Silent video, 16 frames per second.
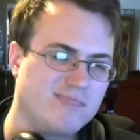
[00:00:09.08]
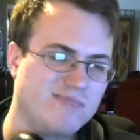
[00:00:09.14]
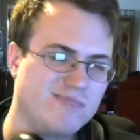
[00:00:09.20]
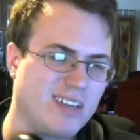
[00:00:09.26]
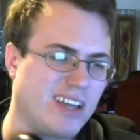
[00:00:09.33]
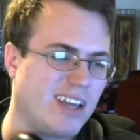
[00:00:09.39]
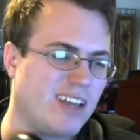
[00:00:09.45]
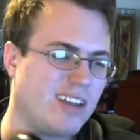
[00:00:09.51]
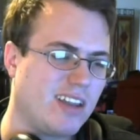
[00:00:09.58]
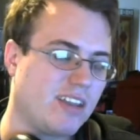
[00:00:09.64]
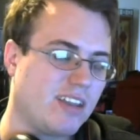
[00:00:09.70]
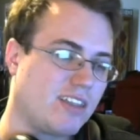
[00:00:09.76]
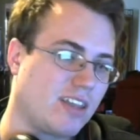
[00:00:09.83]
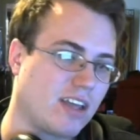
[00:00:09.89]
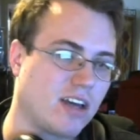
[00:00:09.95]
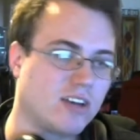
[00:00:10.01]
and
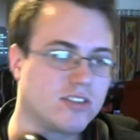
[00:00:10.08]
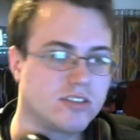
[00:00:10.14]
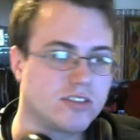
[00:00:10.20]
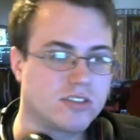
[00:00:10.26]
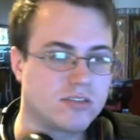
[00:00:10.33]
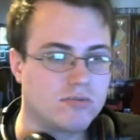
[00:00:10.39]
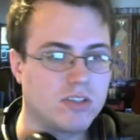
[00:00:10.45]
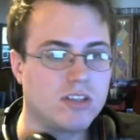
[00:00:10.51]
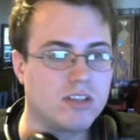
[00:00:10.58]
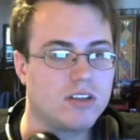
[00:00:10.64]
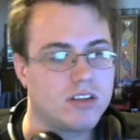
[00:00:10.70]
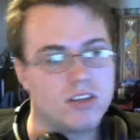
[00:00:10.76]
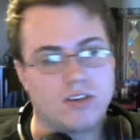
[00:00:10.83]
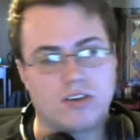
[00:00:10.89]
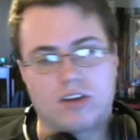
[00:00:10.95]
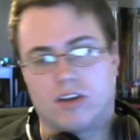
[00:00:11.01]
anything else really
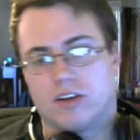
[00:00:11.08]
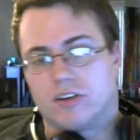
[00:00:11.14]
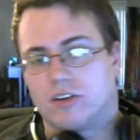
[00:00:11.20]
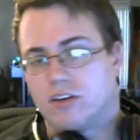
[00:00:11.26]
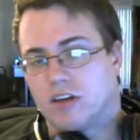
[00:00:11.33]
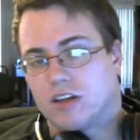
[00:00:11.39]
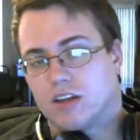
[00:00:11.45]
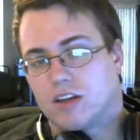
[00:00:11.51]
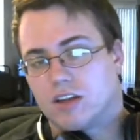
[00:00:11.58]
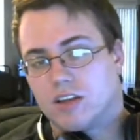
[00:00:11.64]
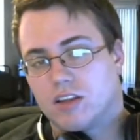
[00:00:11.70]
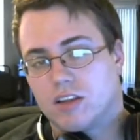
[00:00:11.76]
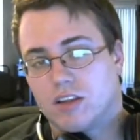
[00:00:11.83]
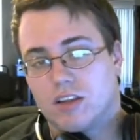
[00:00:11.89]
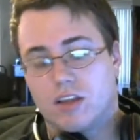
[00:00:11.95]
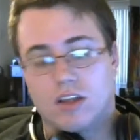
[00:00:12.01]
Yu-Gi-Oh! Related.
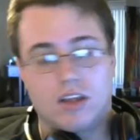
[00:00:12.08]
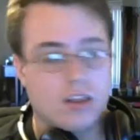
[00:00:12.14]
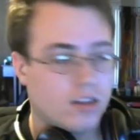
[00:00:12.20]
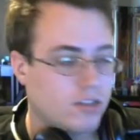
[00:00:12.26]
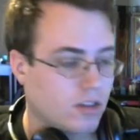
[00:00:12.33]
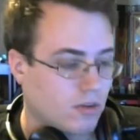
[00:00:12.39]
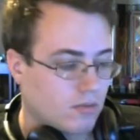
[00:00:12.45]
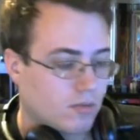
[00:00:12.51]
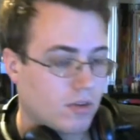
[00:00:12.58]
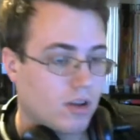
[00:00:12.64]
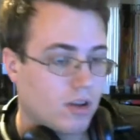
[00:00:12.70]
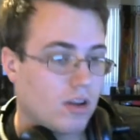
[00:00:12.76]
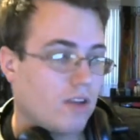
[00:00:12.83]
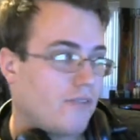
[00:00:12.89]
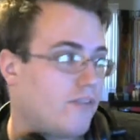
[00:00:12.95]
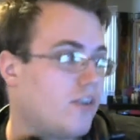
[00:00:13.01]
So,
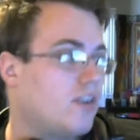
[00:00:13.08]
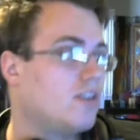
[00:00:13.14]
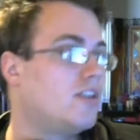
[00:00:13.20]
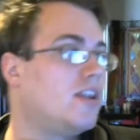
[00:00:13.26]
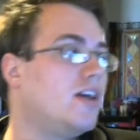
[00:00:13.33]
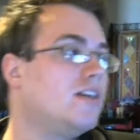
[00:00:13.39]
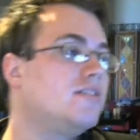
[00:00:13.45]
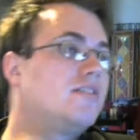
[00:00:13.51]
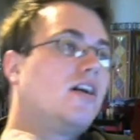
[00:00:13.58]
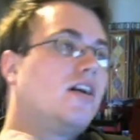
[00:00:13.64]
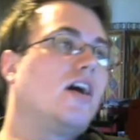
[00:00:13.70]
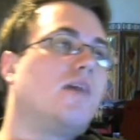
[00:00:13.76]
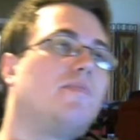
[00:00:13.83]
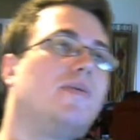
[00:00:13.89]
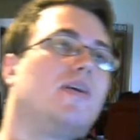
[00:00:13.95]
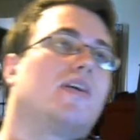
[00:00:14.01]
for today's
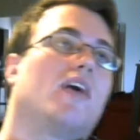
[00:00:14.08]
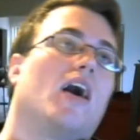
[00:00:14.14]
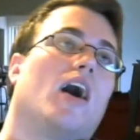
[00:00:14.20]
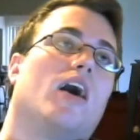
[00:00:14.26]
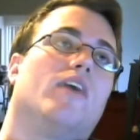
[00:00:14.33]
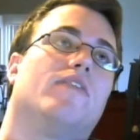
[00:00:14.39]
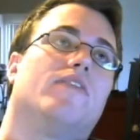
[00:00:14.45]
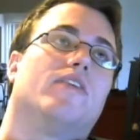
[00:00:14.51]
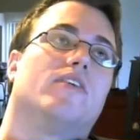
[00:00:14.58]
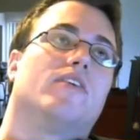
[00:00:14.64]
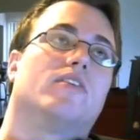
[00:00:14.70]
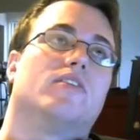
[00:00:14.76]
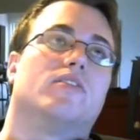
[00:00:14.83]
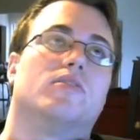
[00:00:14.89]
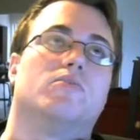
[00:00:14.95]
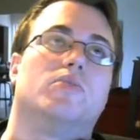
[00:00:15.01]
topic, I
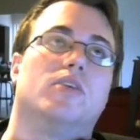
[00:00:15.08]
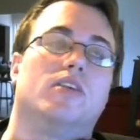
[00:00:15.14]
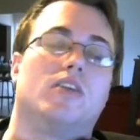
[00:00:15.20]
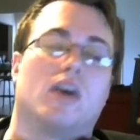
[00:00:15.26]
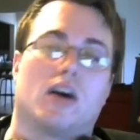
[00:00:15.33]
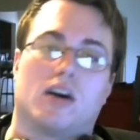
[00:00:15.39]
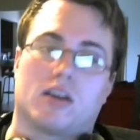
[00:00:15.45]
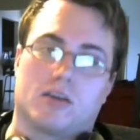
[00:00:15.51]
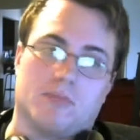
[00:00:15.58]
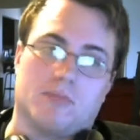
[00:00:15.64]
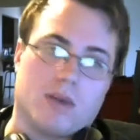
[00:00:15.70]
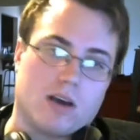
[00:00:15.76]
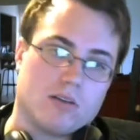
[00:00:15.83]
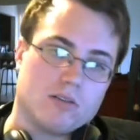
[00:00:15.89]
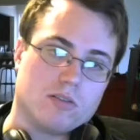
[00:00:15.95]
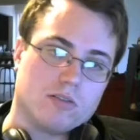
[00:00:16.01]
figured we'd talk
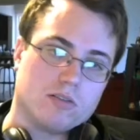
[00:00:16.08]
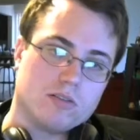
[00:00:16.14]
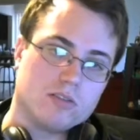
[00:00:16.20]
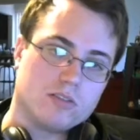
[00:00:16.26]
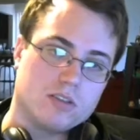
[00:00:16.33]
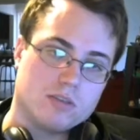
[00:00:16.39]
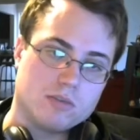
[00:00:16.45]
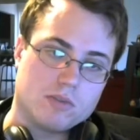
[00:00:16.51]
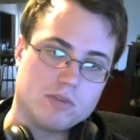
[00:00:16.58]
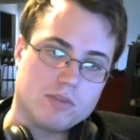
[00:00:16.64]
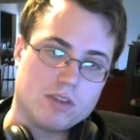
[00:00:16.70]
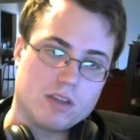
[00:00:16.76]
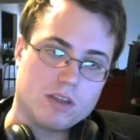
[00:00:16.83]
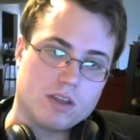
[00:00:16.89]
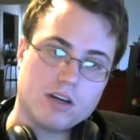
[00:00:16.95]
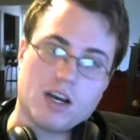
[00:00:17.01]
about some of
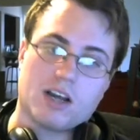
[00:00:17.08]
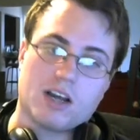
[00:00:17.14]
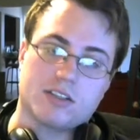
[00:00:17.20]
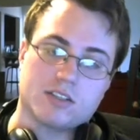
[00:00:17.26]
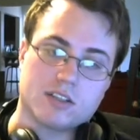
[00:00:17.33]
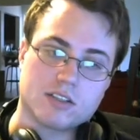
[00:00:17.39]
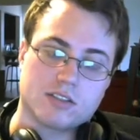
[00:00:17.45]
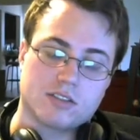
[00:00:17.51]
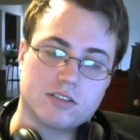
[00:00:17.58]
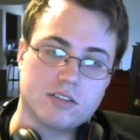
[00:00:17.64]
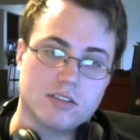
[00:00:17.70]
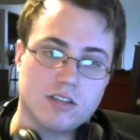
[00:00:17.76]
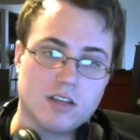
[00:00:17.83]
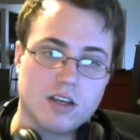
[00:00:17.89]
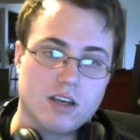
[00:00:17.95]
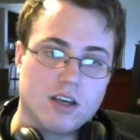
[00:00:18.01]
the classics.
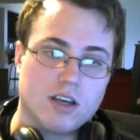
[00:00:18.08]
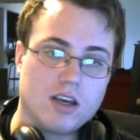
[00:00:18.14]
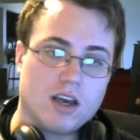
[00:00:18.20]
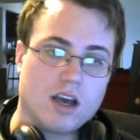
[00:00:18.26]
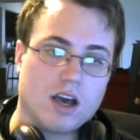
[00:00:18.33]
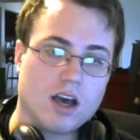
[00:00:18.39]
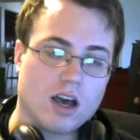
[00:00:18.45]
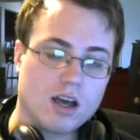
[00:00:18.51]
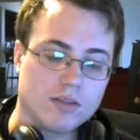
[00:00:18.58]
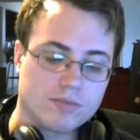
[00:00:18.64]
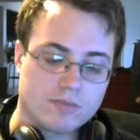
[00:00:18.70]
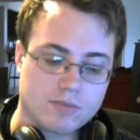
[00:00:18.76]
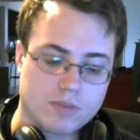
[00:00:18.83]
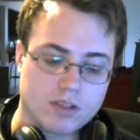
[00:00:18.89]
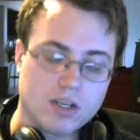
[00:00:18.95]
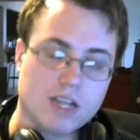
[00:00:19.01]

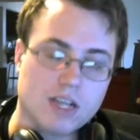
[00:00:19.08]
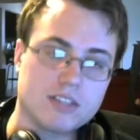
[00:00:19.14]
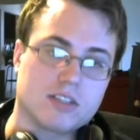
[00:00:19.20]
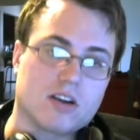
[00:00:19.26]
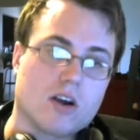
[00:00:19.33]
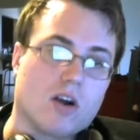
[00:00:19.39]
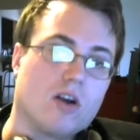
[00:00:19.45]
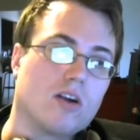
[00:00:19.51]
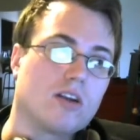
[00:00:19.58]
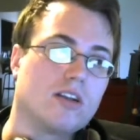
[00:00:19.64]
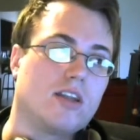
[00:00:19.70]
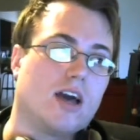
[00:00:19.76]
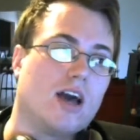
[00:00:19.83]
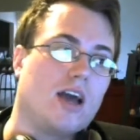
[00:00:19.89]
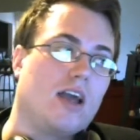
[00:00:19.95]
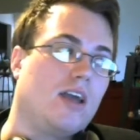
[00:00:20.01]
Classic
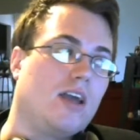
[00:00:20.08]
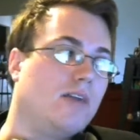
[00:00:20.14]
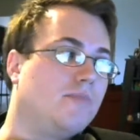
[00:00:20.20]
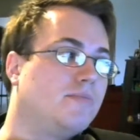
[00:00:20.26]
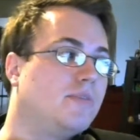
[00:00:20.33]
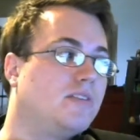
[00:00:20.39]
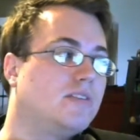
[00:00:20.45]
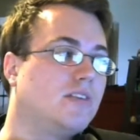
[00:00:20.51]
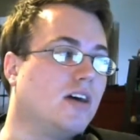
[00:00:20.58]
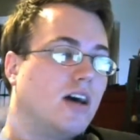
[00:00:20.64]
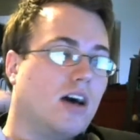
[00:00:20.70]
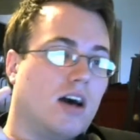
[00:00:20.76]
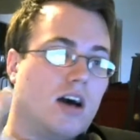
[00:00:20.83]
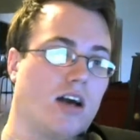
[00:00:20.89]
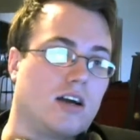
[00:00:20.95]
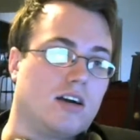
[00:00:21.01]
archetypes,
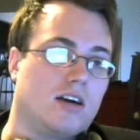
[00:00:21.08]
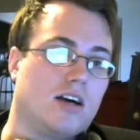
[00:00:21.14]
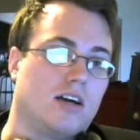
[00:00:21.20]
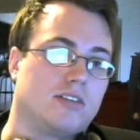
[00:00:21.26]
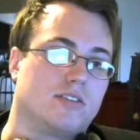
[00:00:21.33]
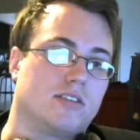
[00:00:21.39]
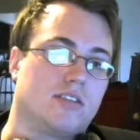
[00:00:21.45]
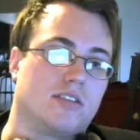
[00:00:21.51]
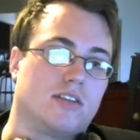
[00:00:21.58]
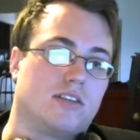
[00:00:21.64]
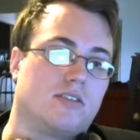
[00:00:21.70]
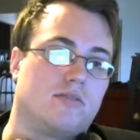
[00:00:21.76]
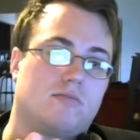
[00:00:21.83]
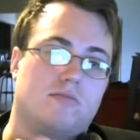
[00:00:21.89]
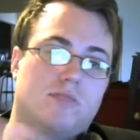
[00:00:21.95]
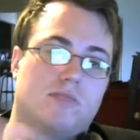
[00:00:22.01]
classic
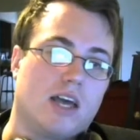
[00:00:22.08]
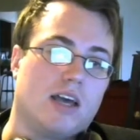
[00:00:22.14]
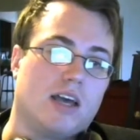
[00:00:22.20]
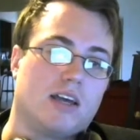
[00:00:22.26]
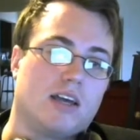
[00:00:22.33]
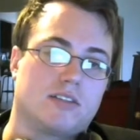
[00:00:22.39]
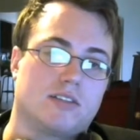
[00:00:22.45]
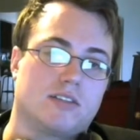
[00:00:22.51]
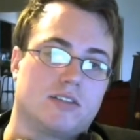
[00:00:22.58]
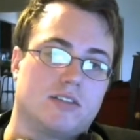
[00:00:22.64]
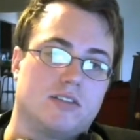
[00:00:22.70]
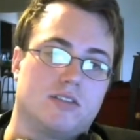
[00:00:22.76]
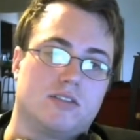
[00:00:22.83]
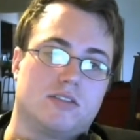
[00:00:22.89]
decks,